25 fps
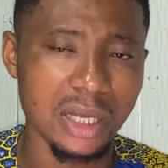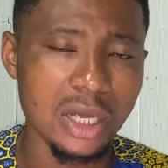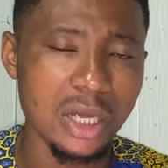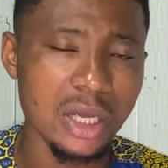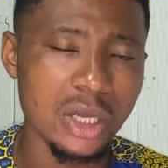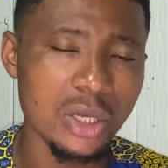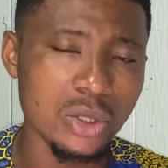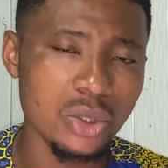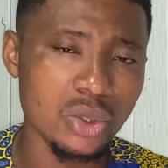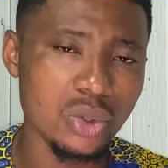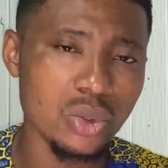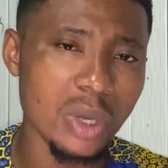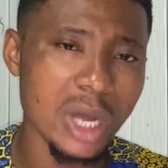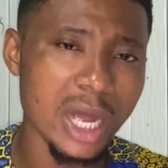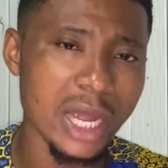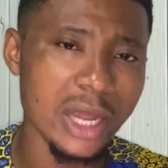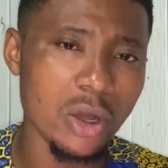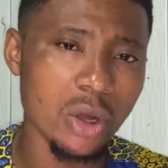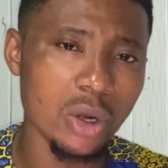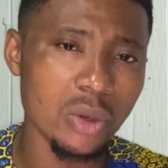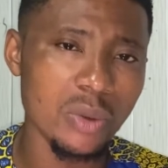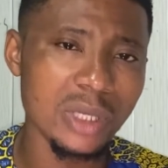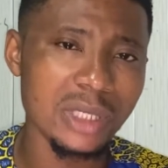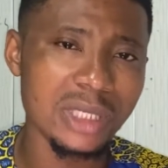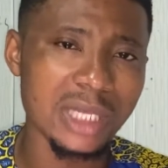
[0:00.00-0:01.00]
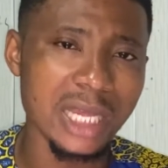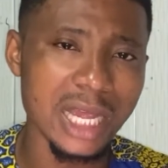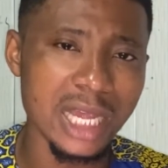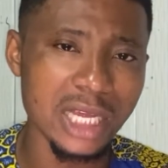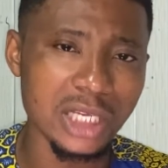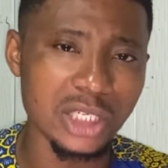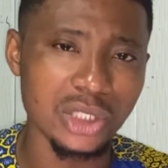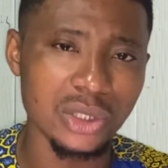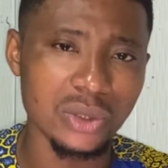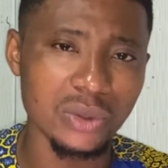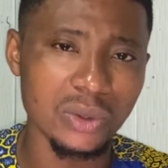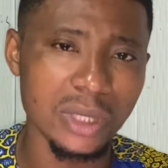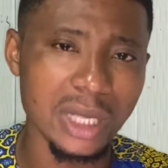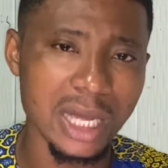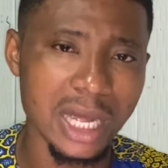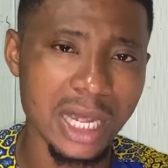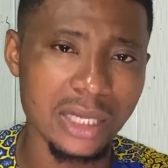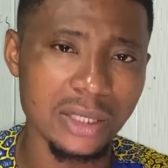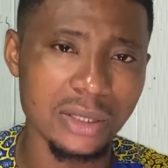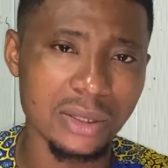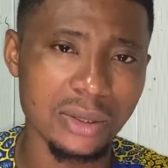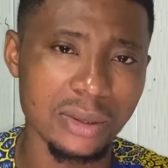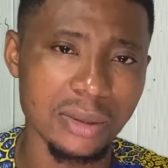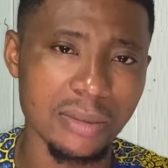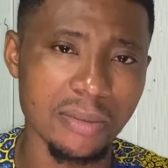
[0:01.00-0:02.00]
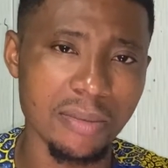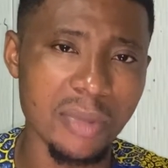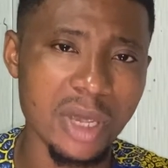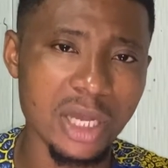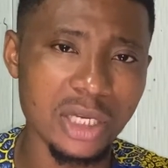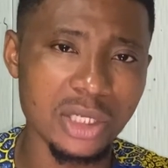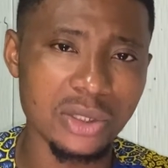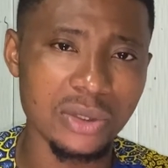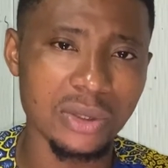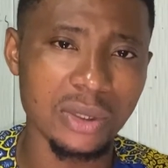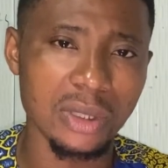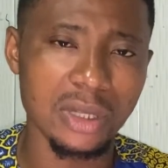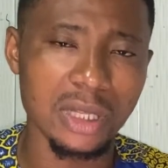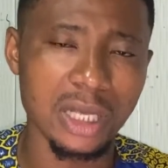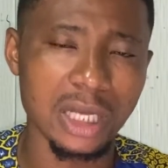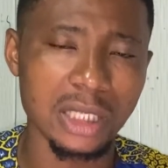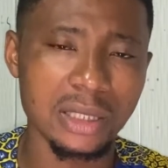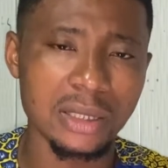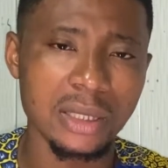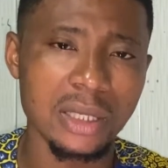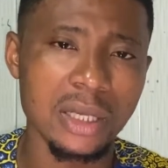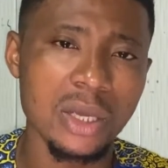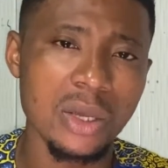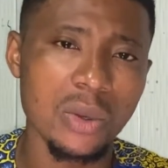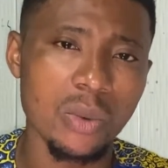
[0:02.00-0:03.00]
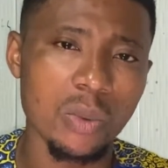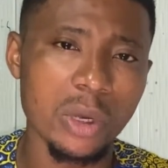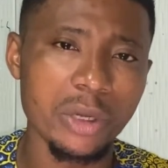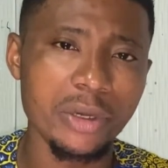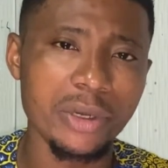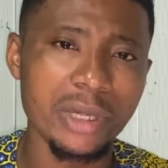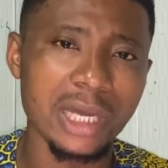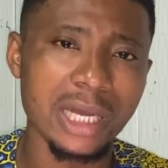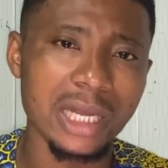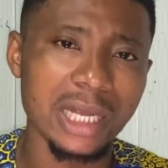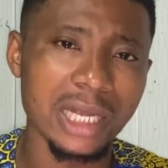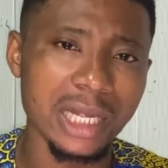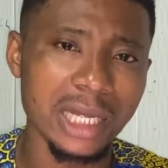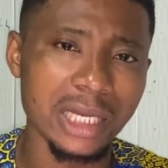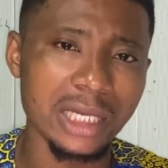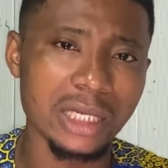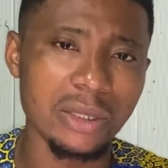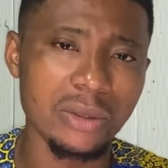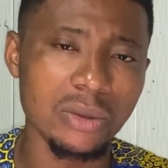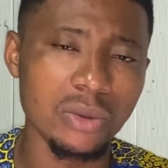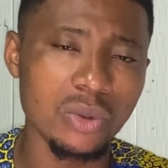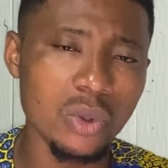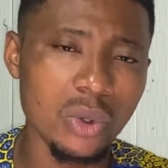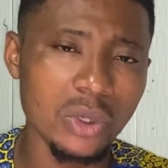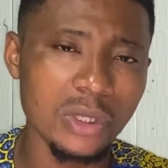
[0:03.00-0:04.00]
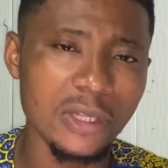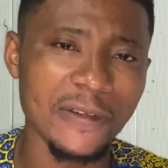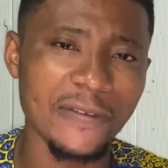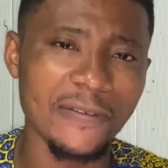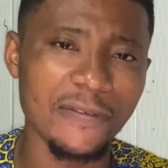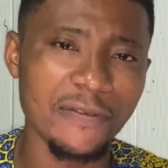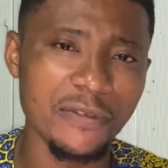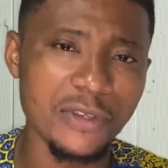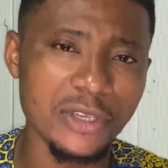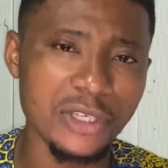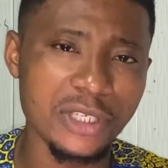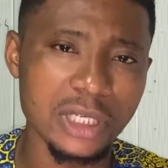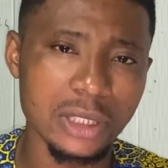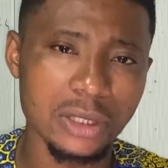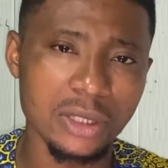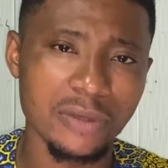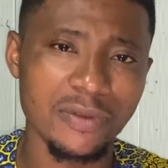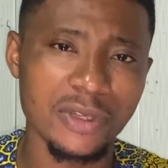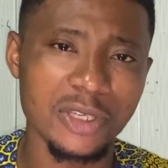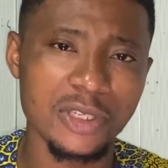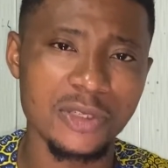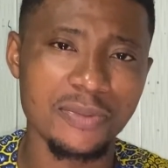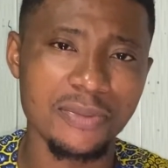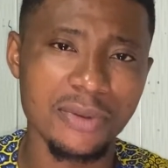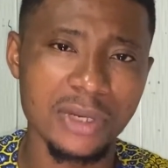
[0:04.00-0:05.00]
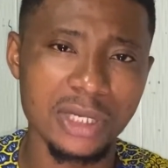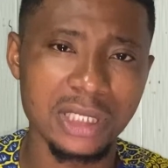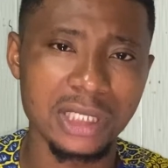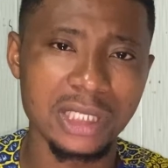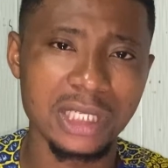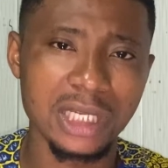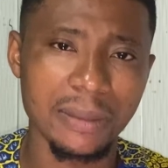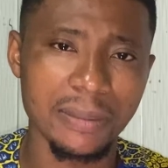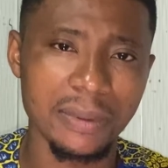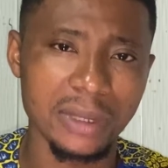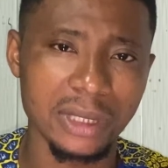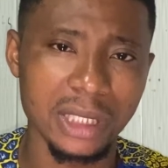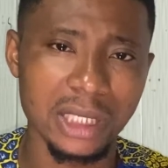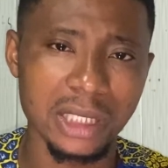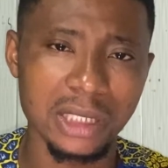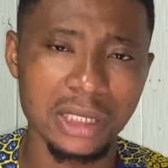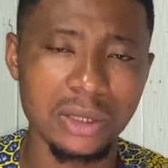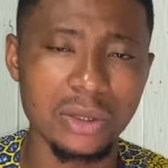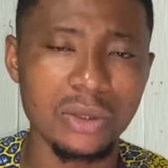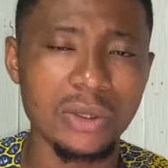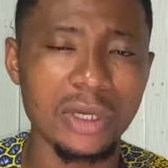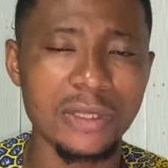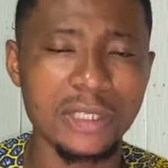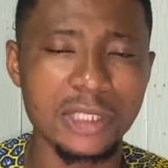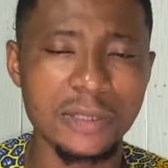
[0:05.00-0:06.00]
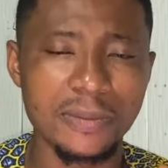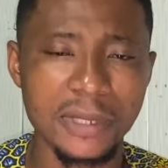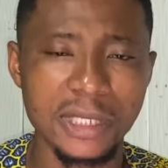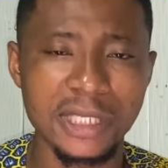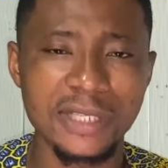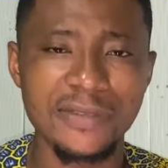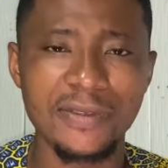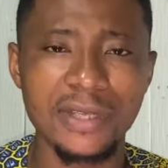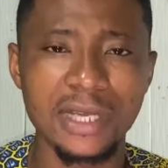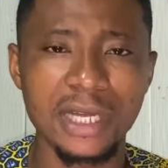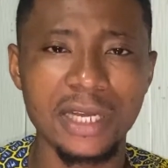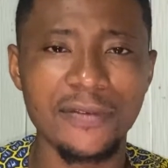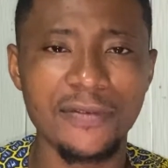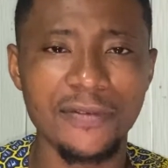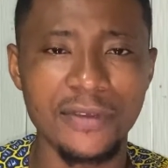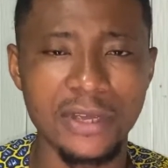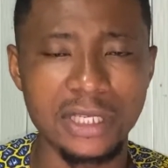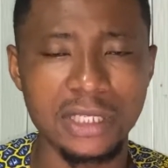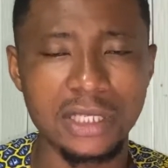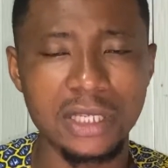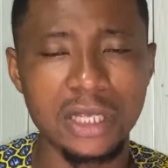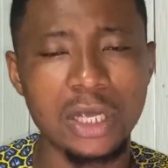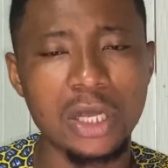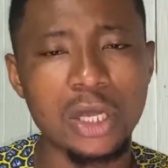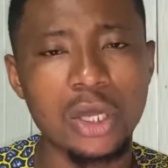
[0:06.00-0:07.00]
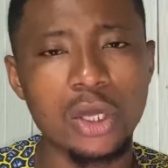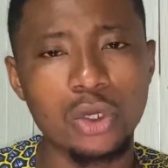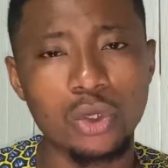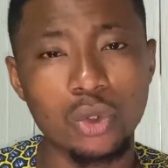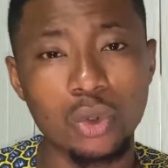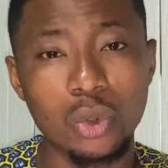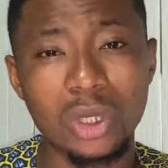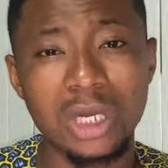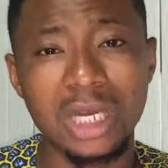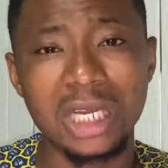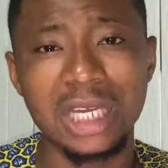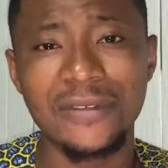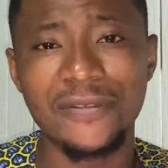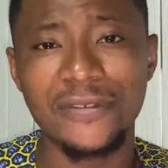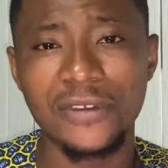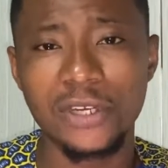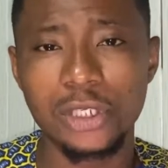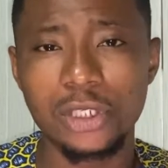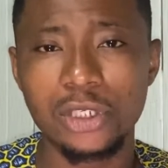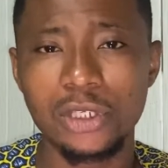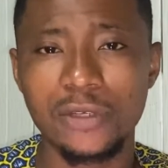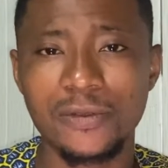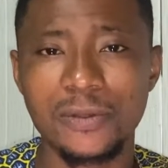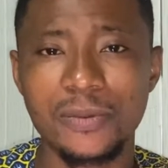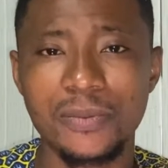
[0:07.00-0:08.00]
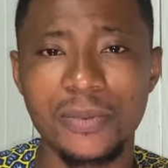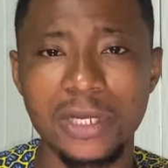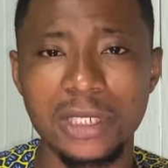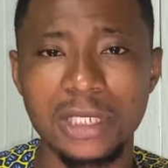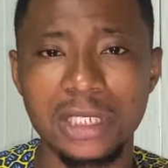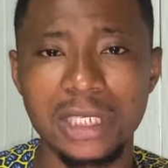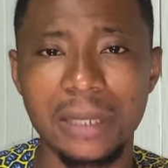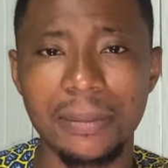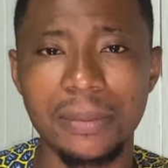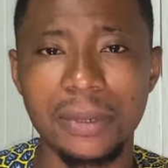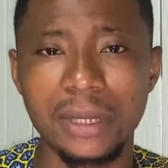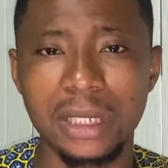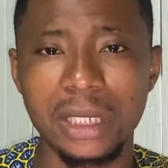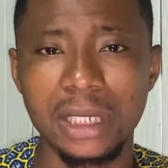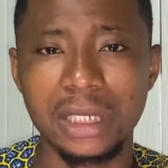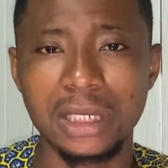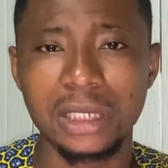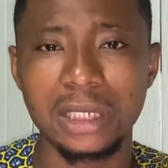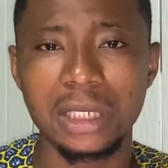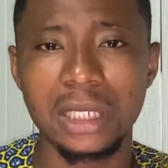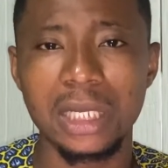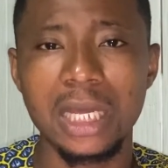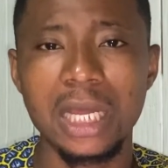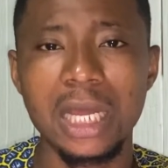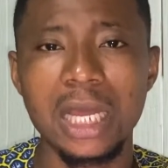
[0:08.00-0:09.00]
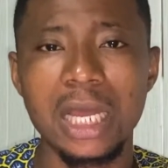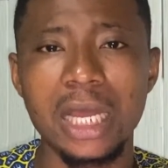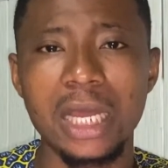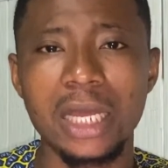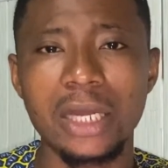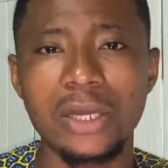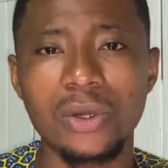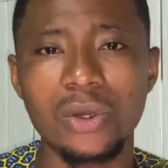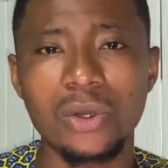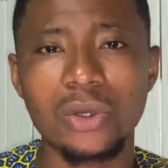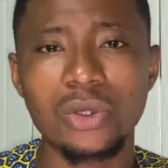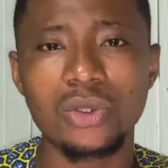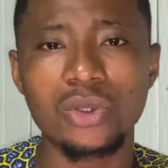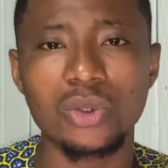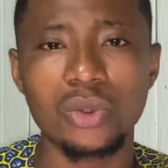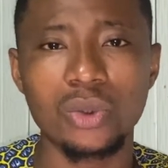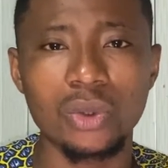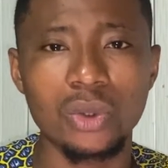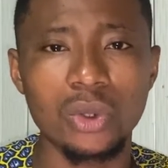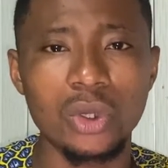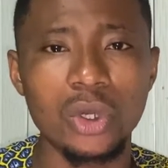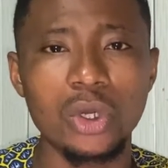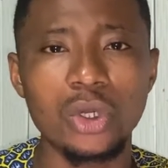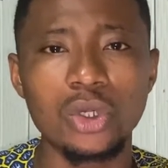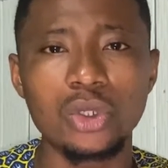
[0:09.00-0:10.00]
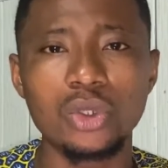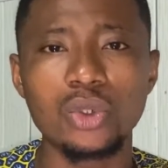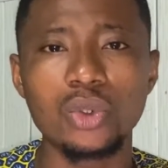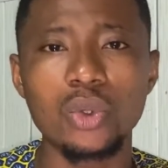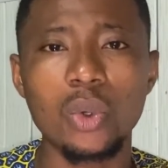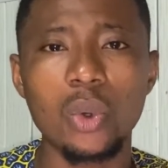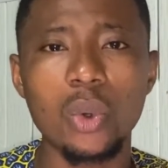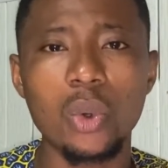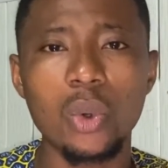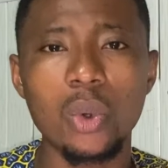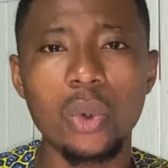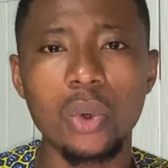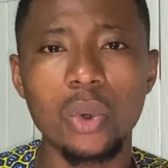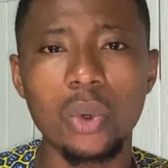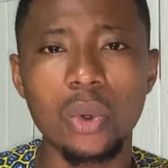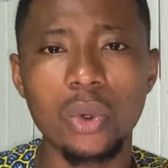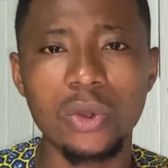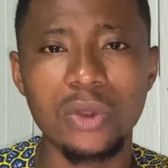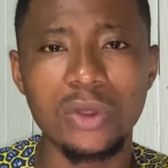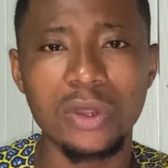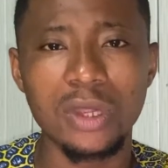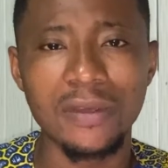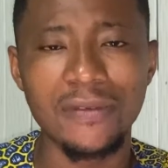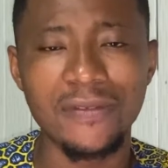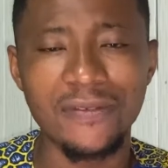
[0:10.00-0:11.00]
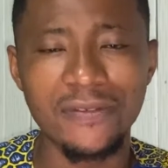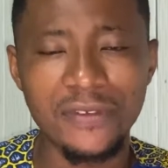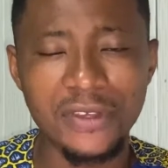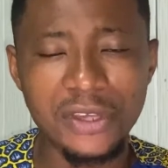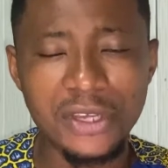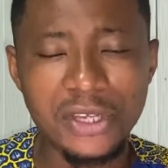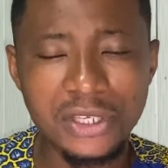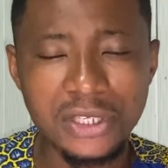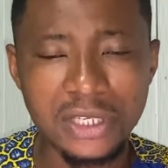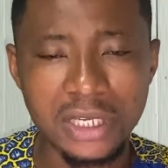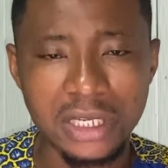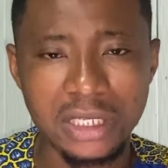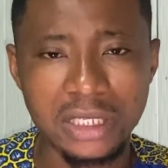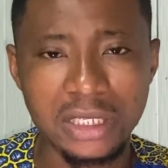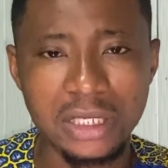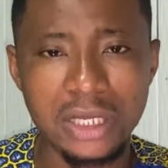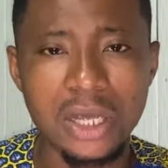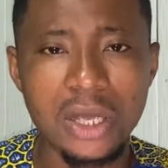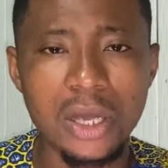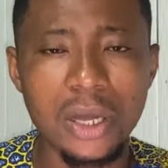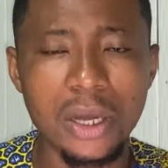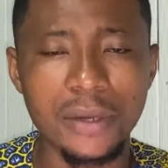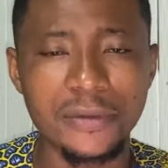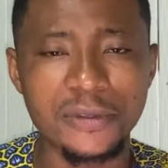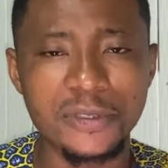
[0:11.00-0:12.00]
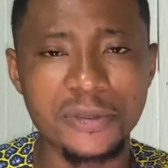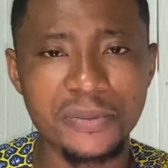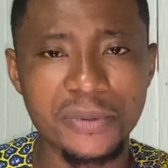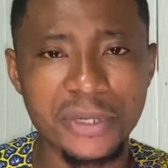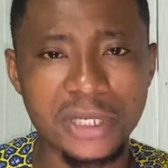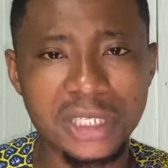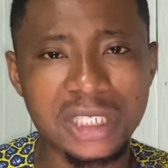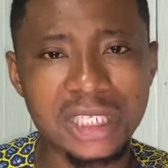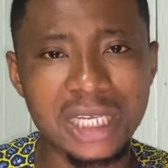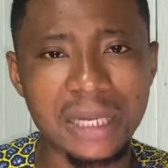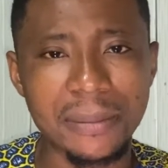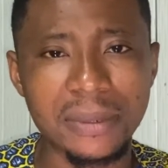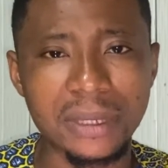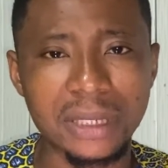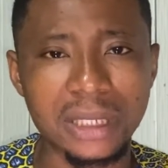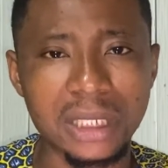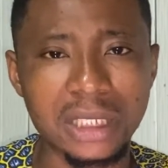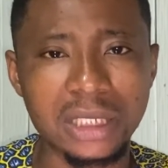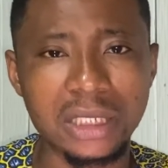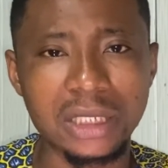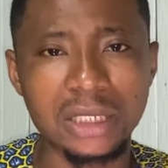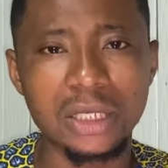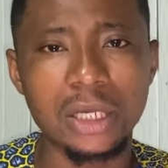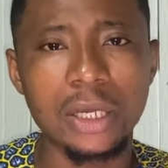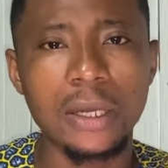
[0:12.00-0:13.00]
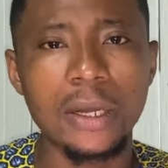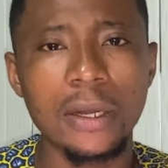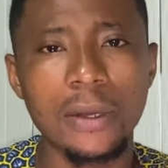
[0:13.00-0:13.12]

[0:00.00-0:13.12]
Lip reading: So I always urge you guys to make sure that when you are learning, know the features of the spreadsheet application. Know specifically first, know the definition of spreadsheet application, and also know the features of spreadsheet application.